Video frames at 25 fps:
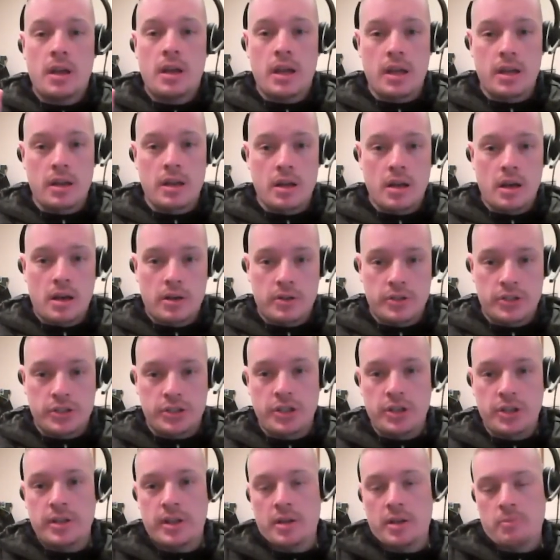in our
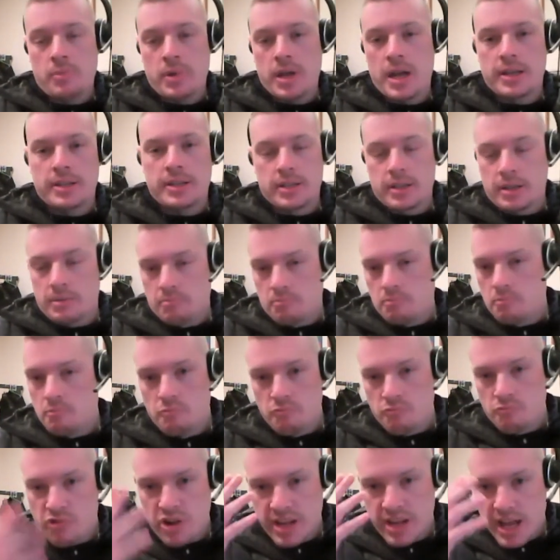studio that we had to
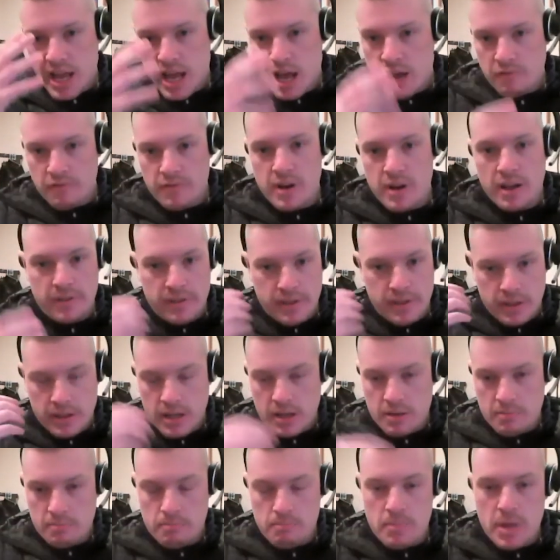rig out nothing
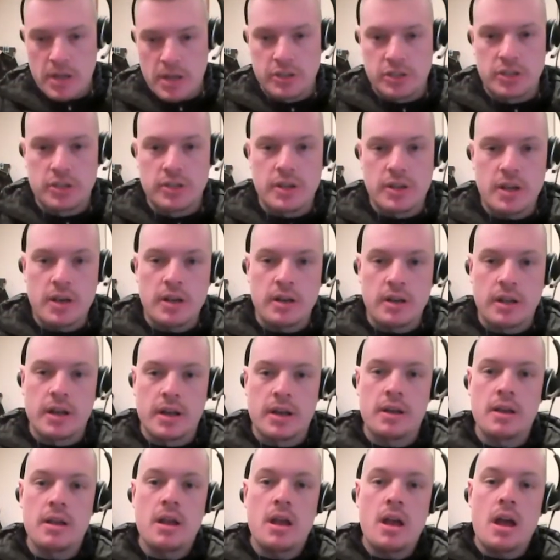that I mentioned
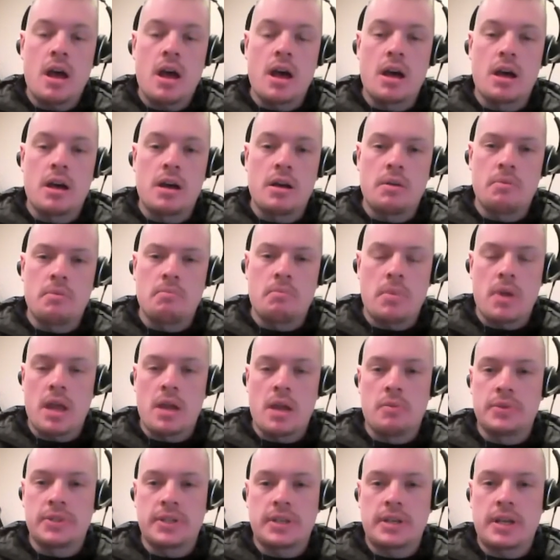earlier,
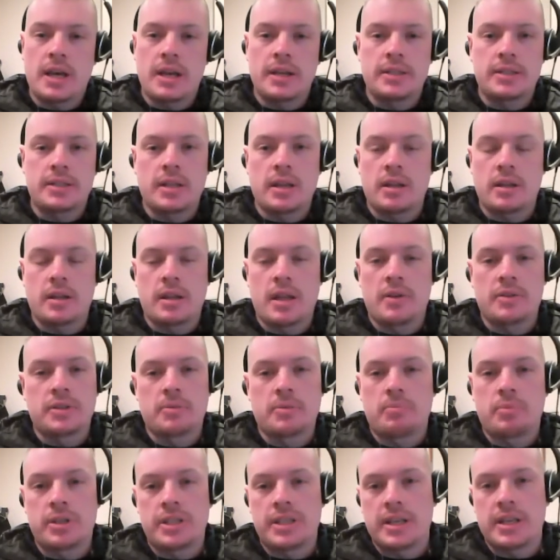it was a case that there was
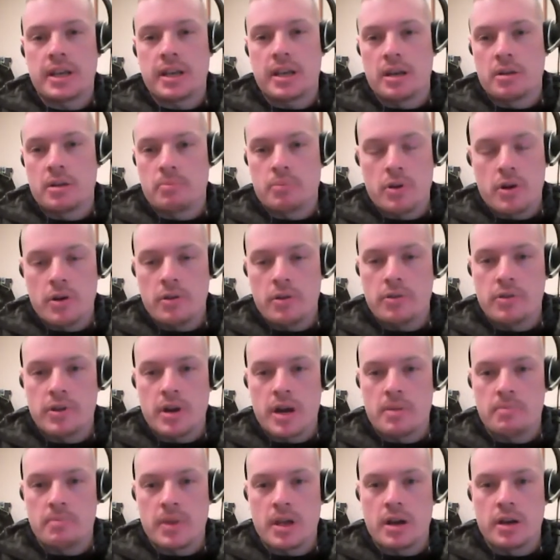a particular
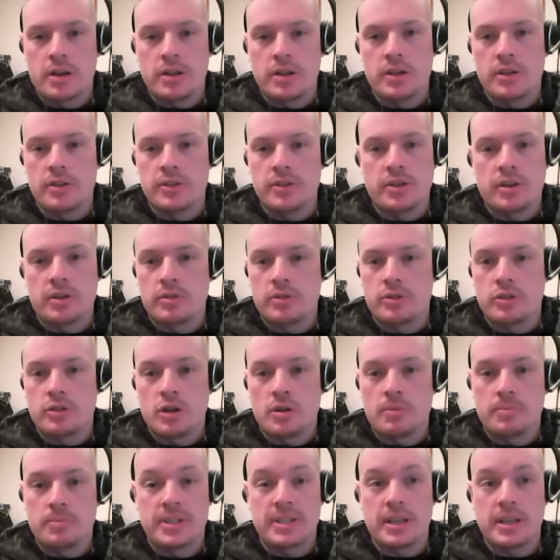program that I used on a
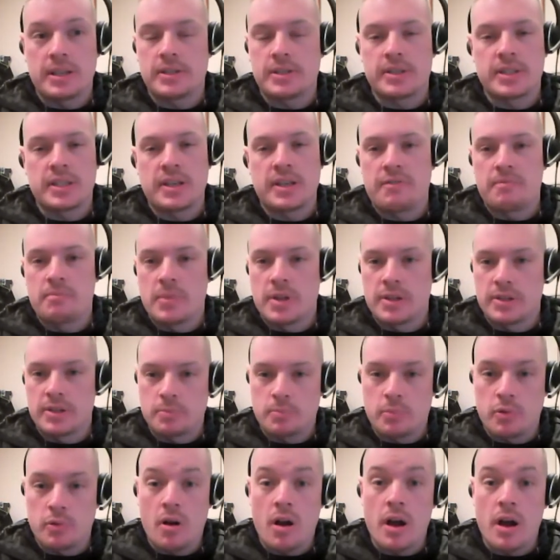job 6 or 7 months
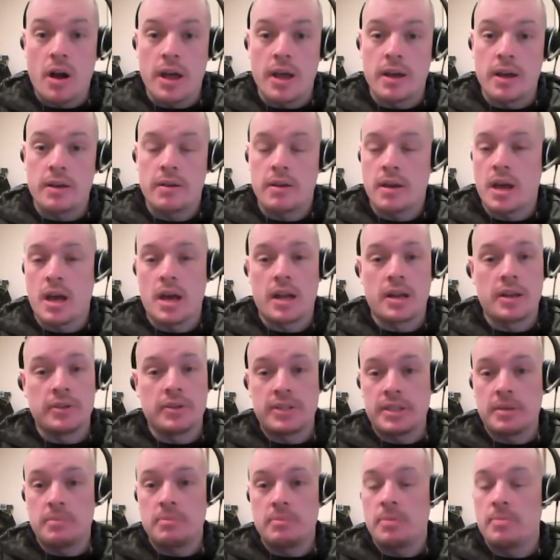prior, and it
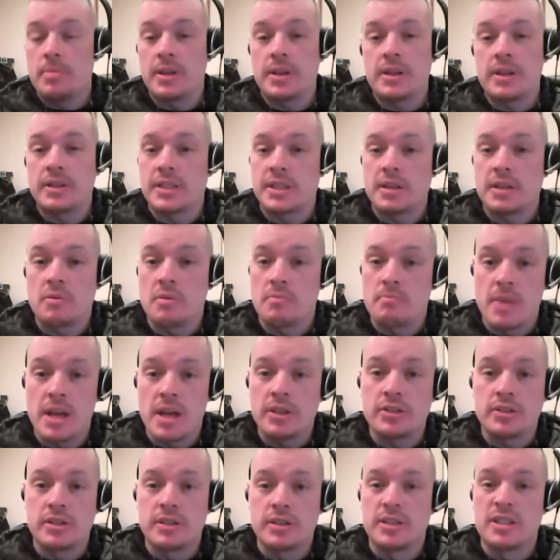was simply because someone
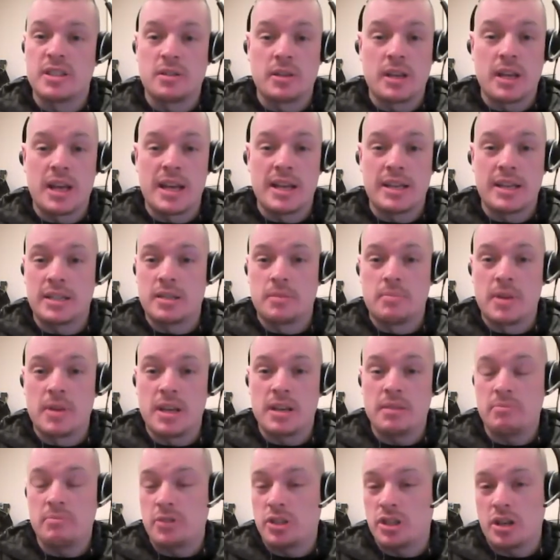mentioned it to
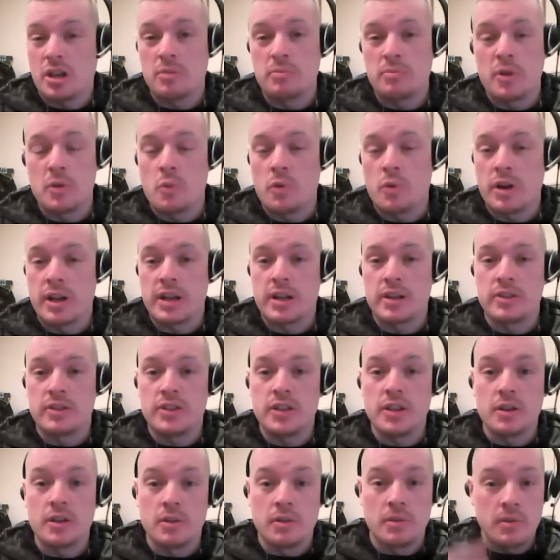me, showed me what it could
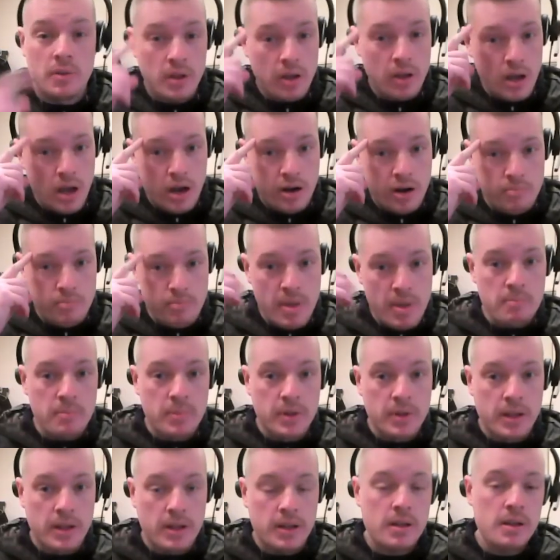do, I
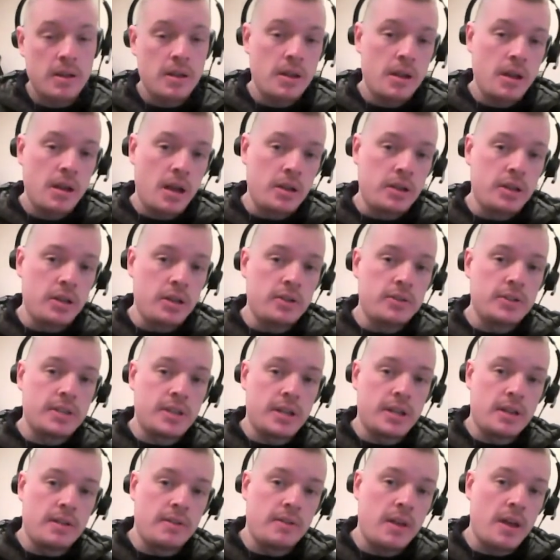remembered it, and used
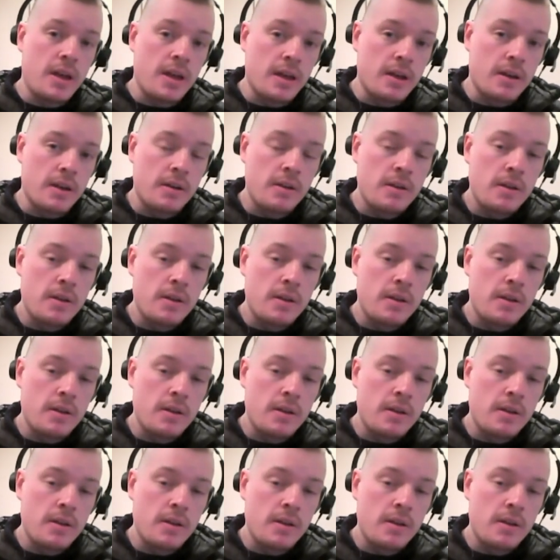it in there.